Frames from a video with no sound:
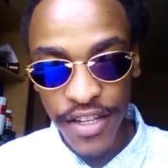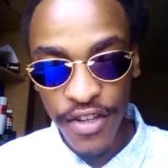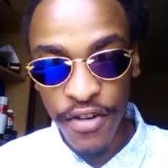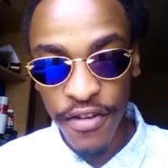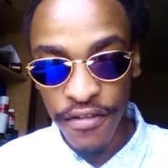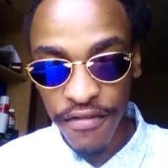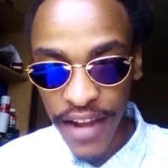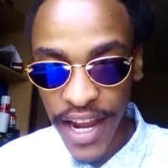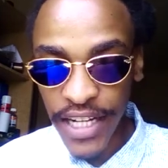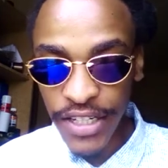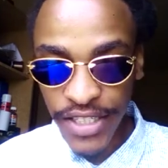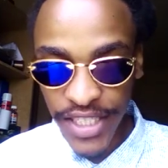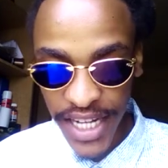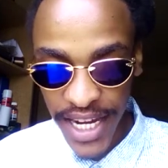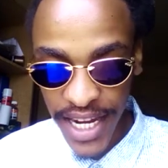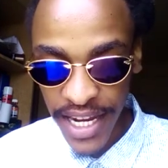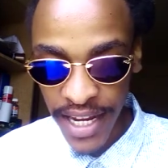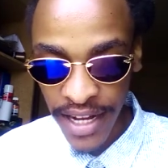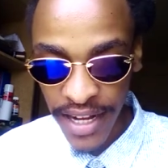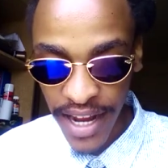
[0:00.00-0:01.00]
Your value
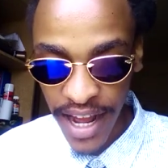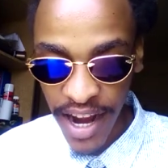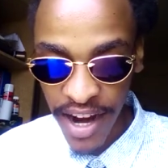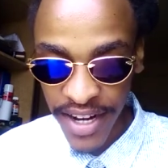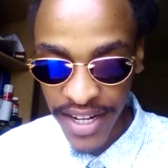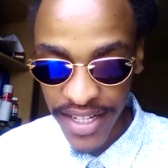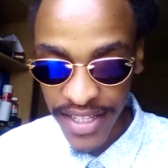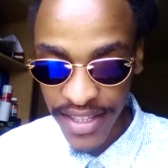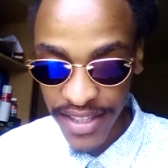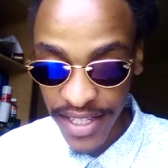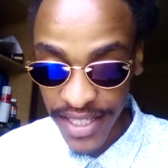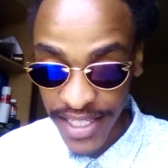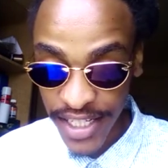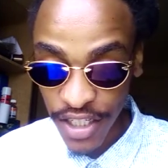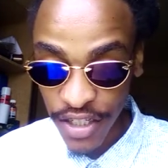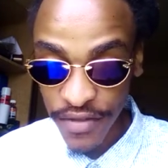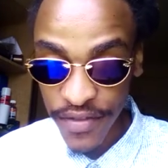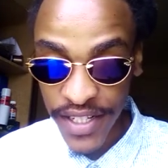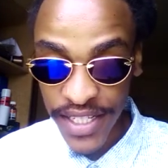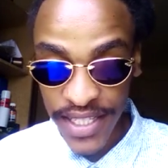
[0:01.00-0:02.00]
chain are the
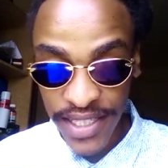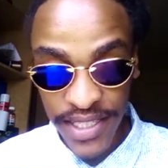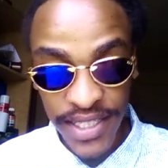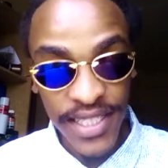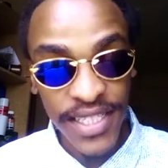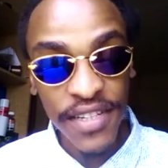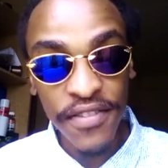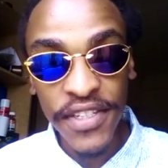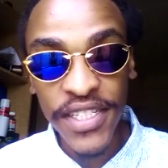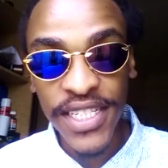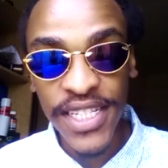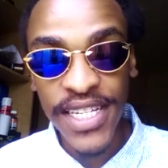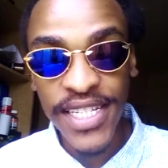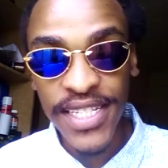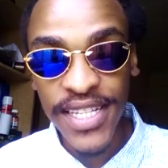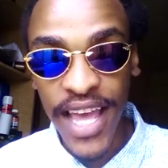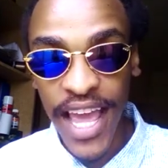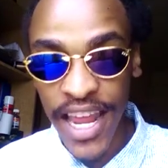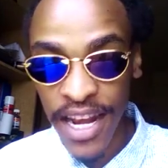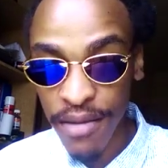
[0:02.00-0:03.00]
set of
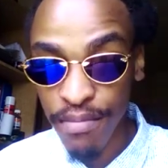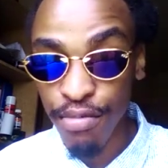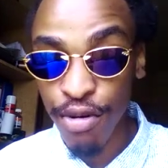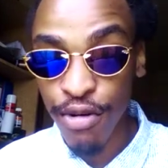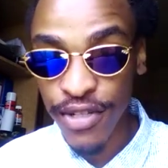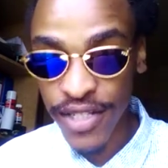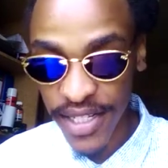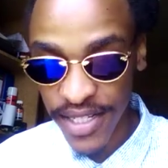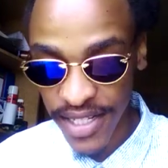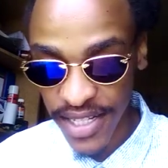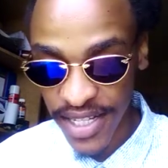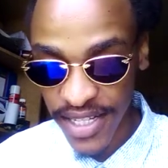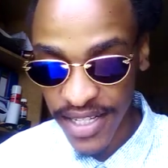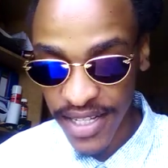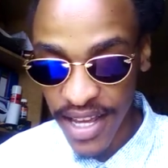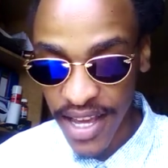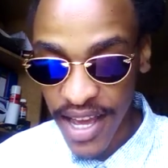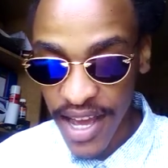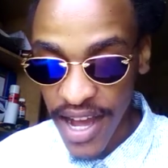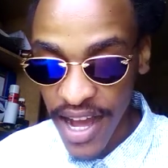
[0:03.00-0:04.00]
activities and processes
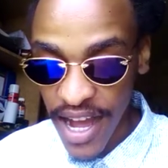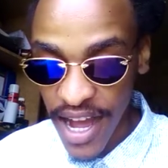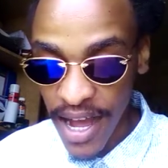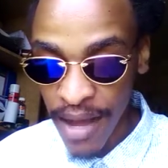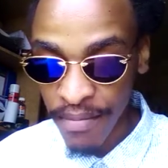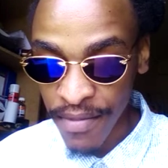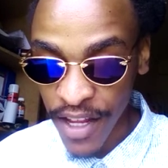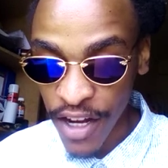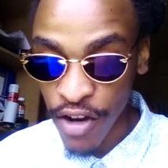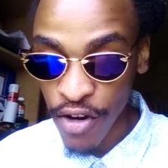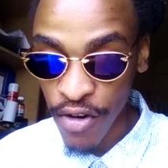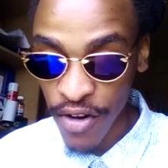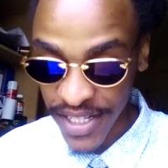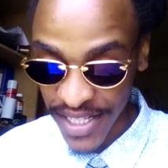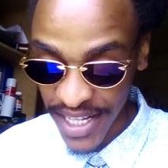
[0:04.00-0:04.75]
that an